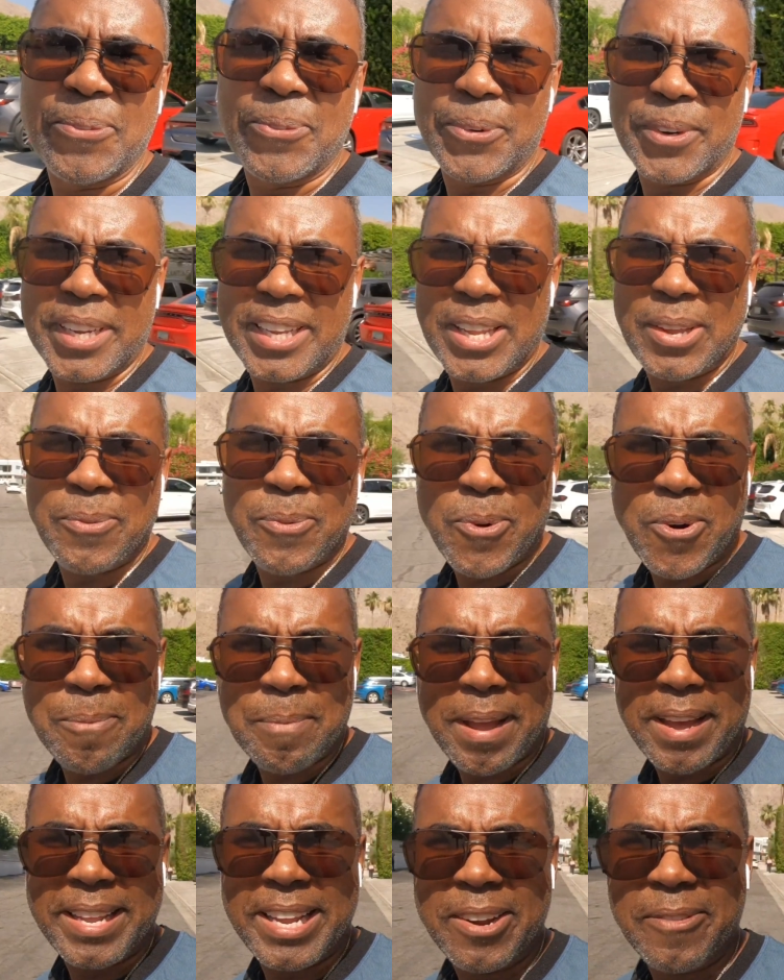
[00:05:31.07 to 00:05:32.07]
really
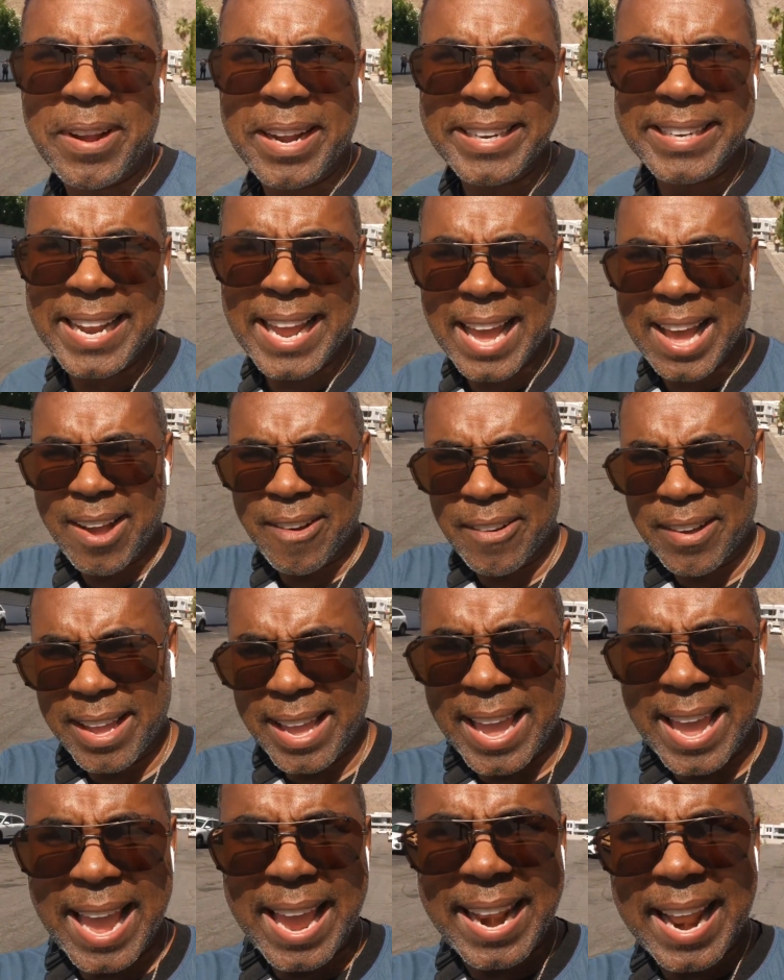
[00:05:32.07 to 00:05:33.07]
warm out here right now,
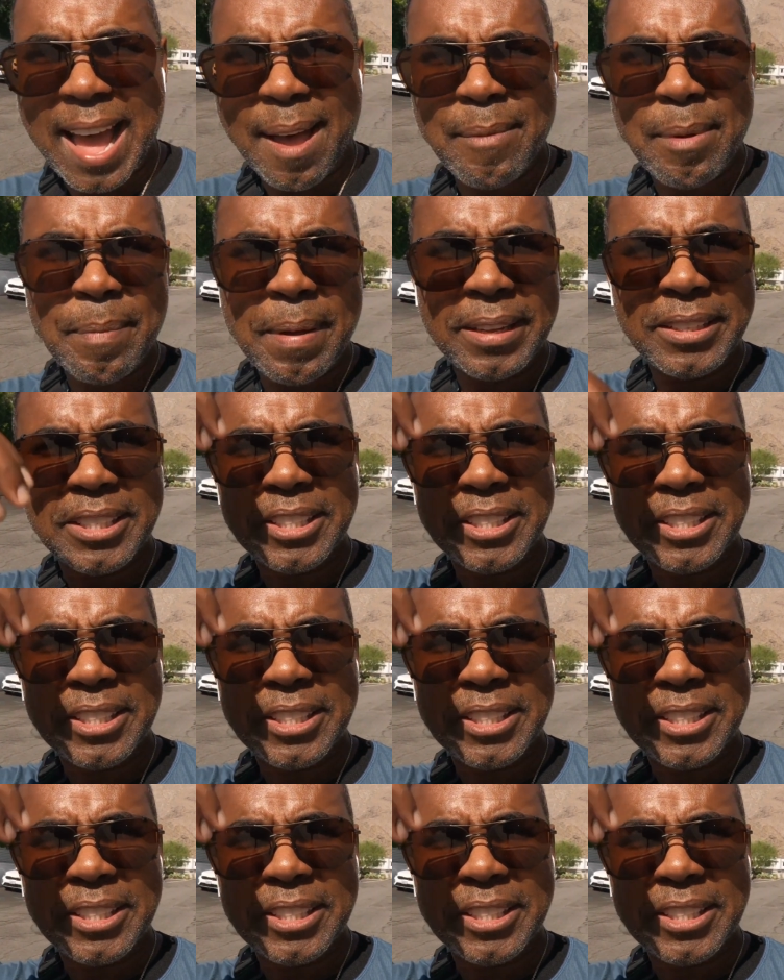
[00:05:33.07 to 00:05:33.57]
and I'm about